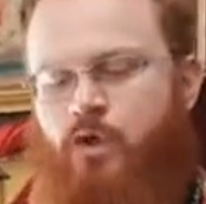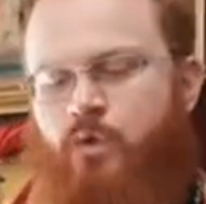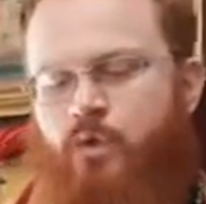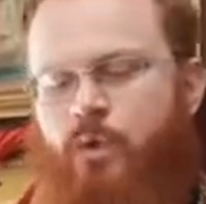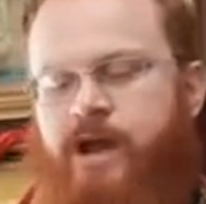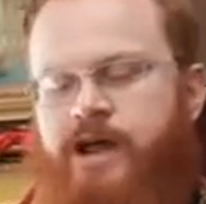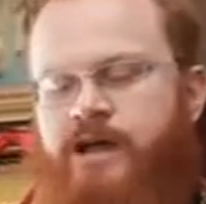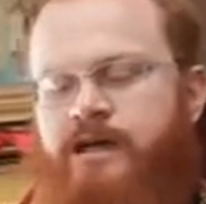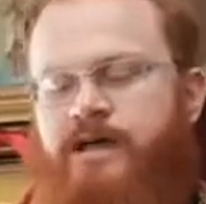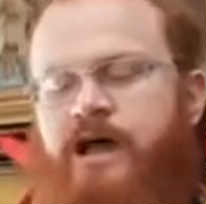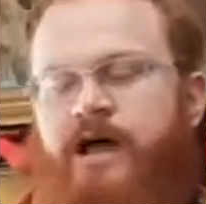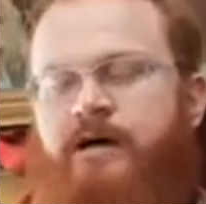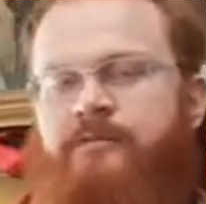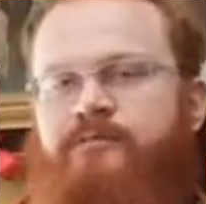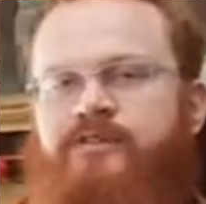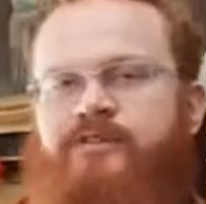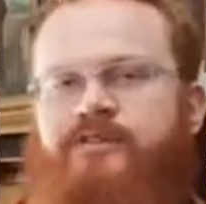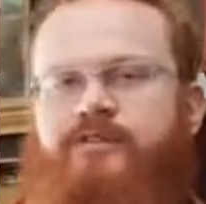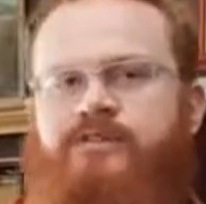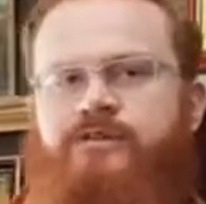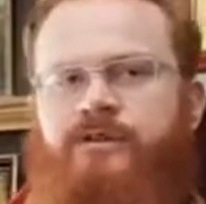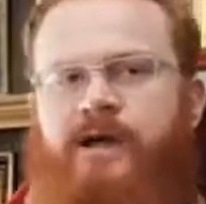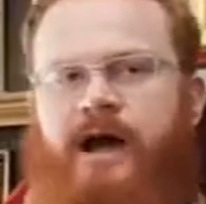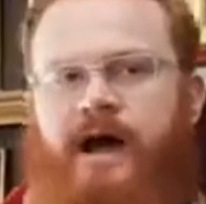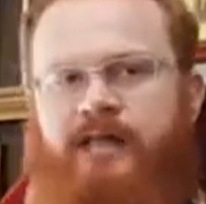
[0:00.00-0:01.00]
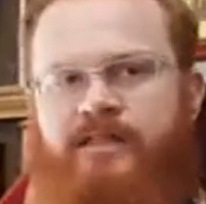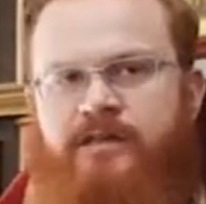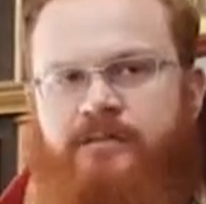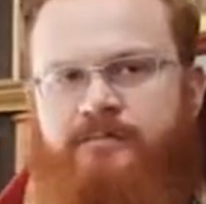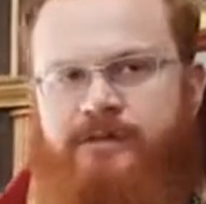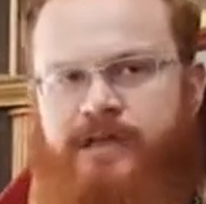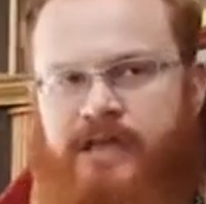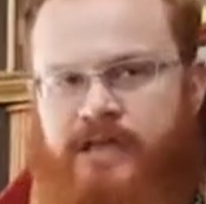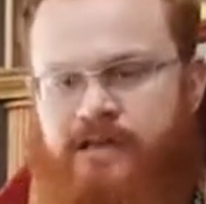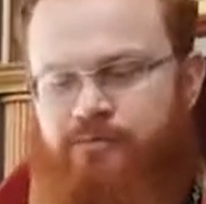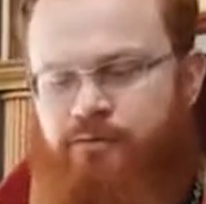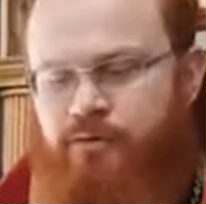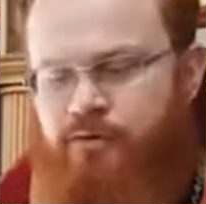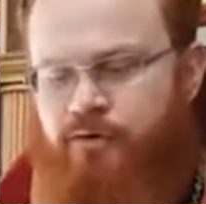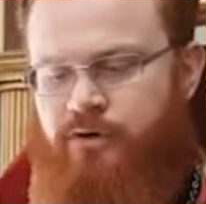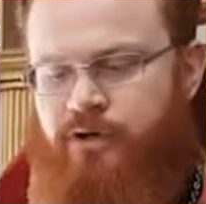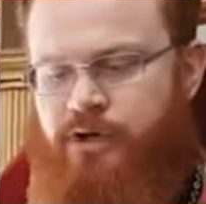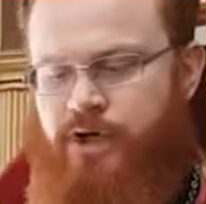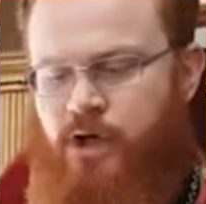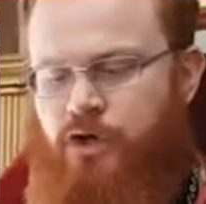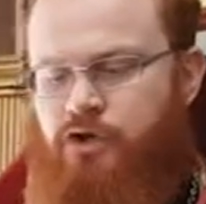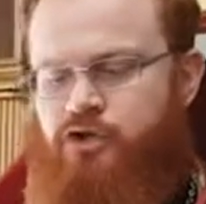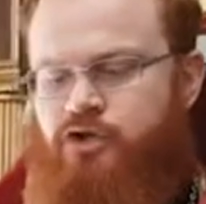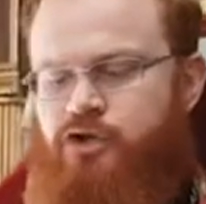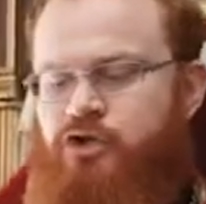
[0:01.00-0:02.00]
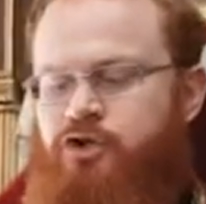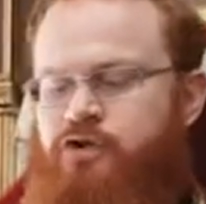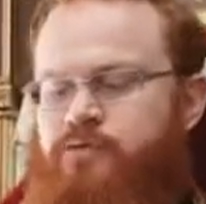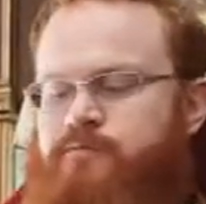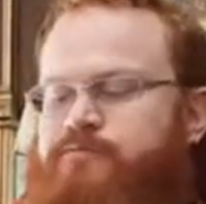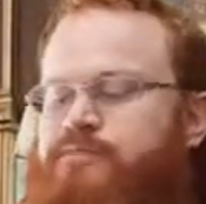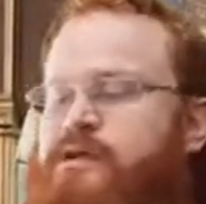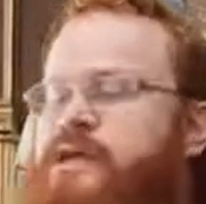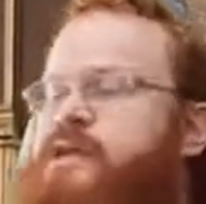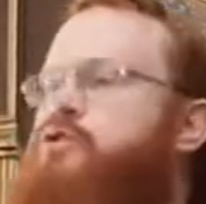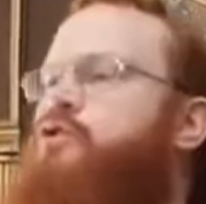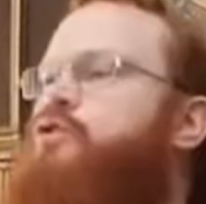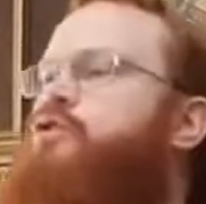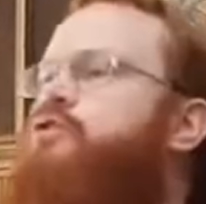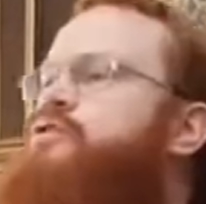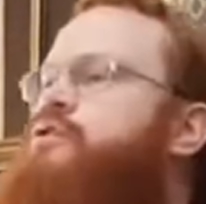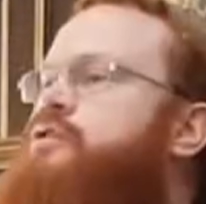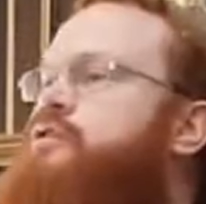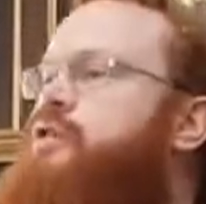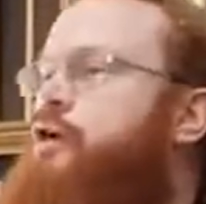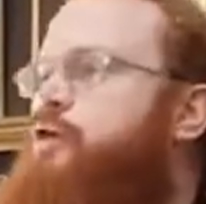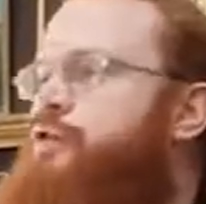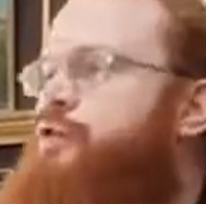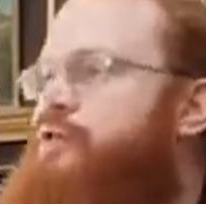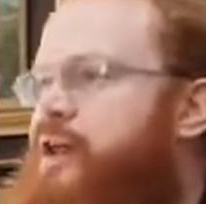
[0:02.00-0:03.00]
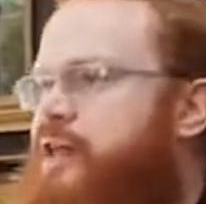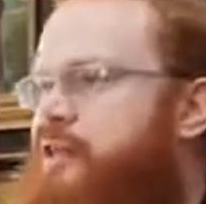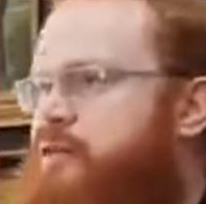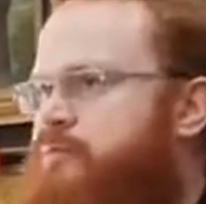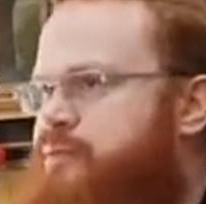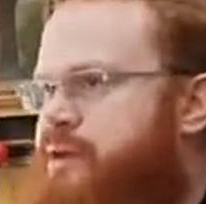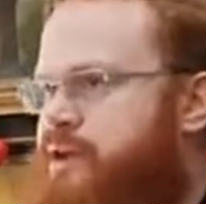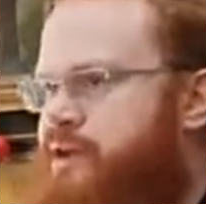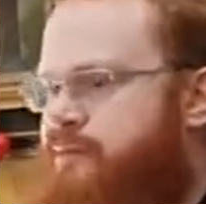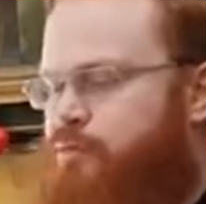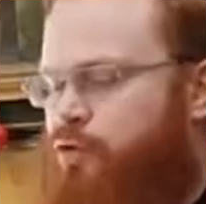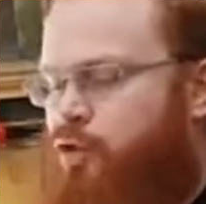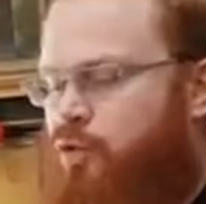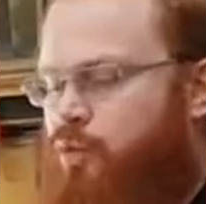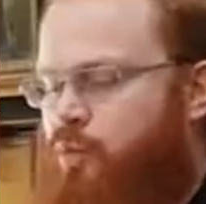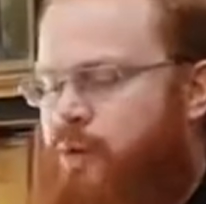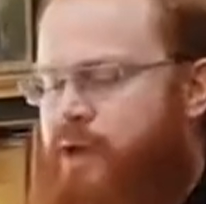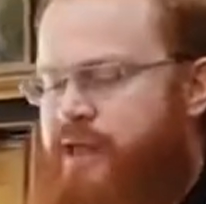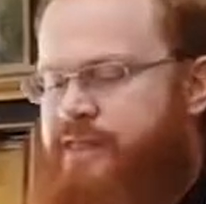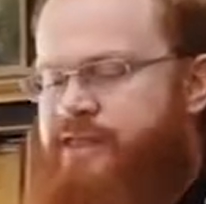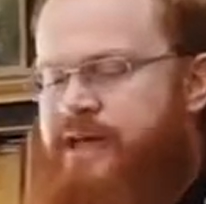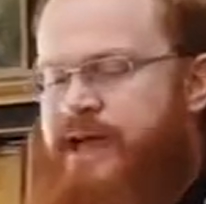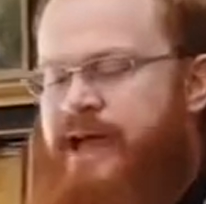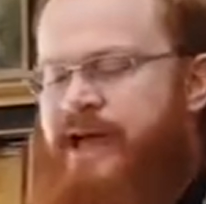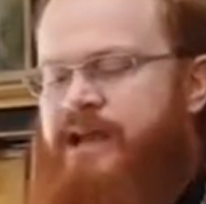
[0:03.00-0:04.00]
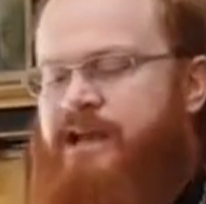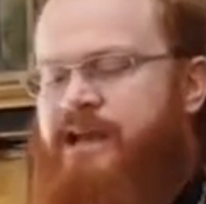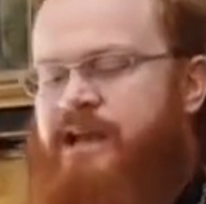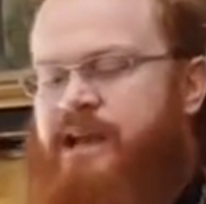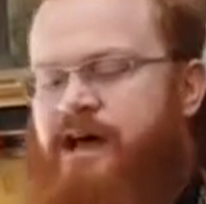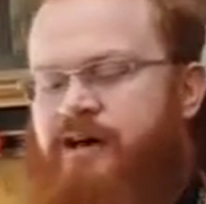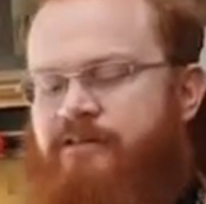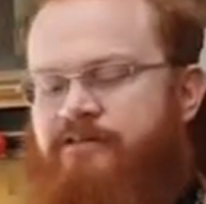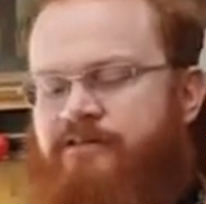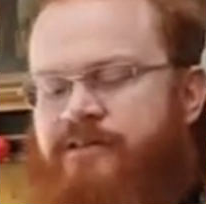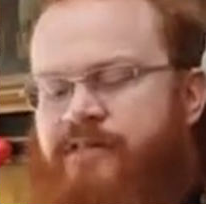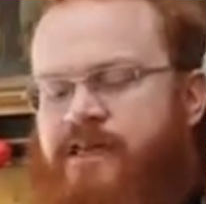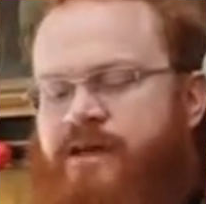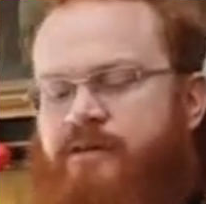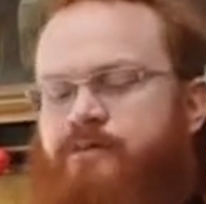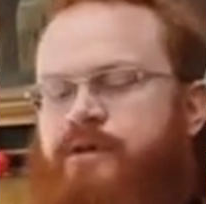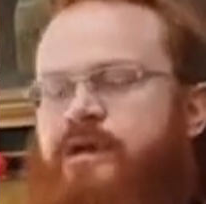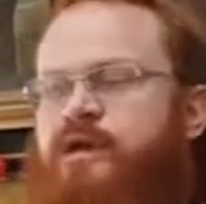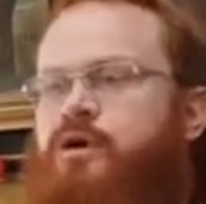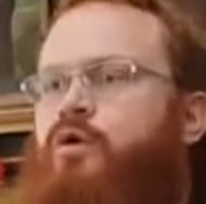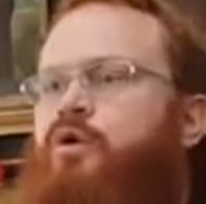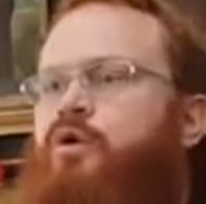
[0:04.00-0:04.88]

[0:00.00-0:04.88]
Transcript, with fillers: when it comes to other people, to be good to those other people with a love that we